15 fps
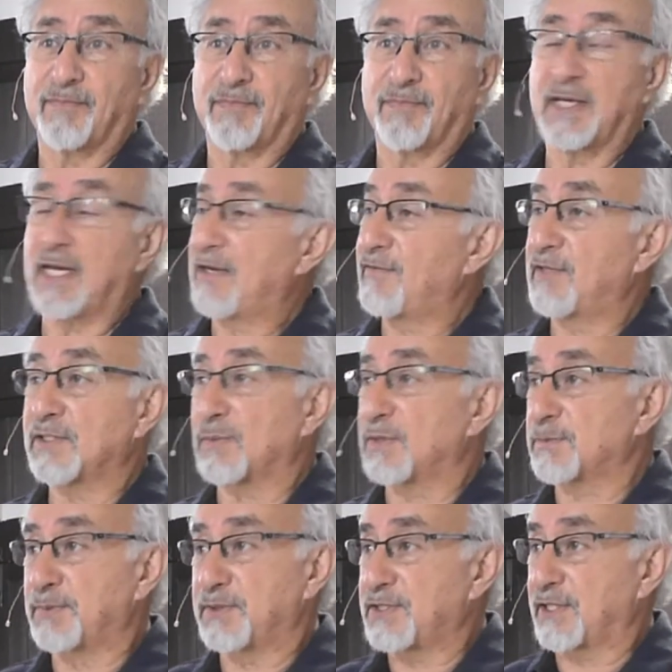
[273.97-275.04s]
None of us was
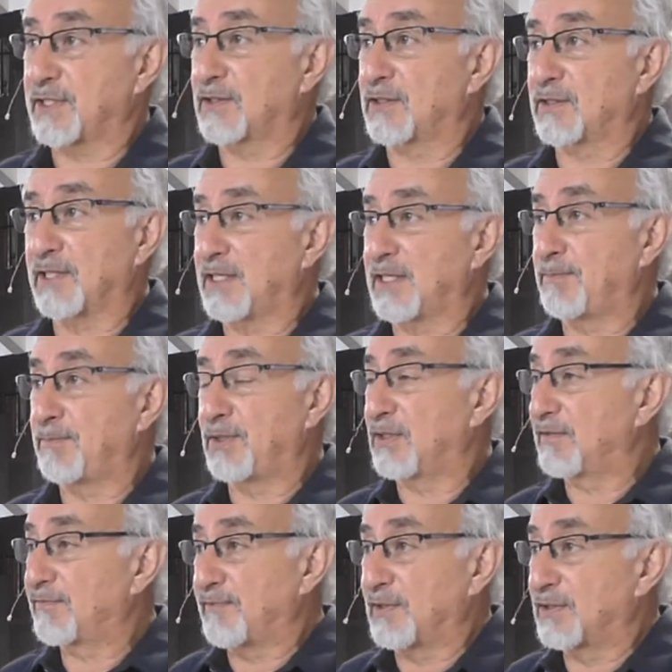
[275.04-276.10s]
particularly
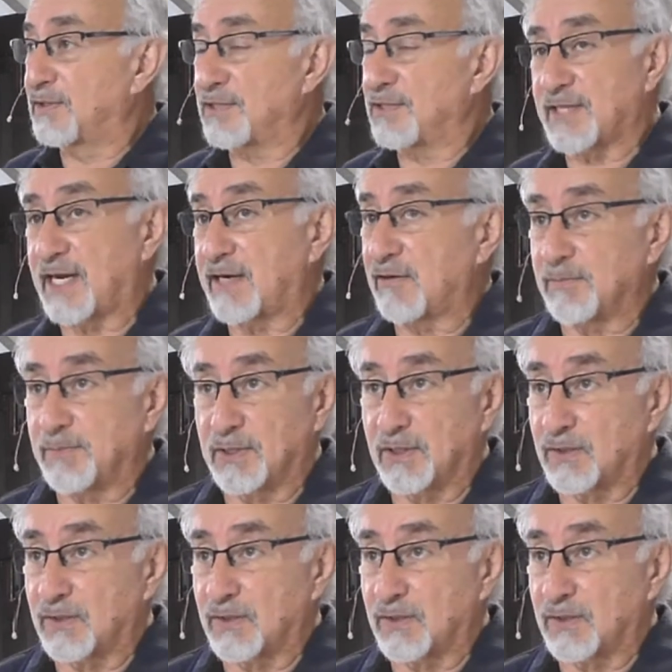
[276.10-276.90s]
beautiful or desirable